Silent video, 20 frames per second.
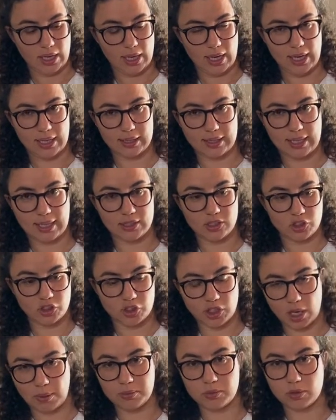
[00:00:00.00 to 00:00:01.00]
and then
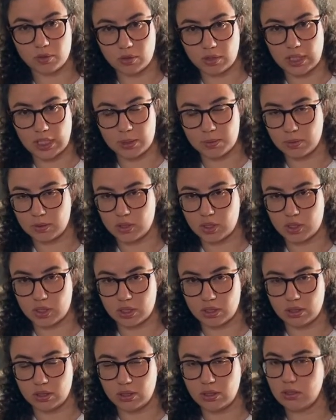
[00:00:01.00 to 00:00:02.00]
jump to the next
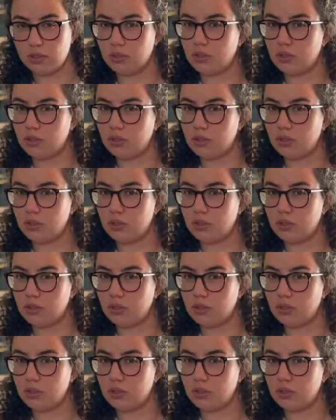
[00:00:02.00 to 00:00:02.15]
position.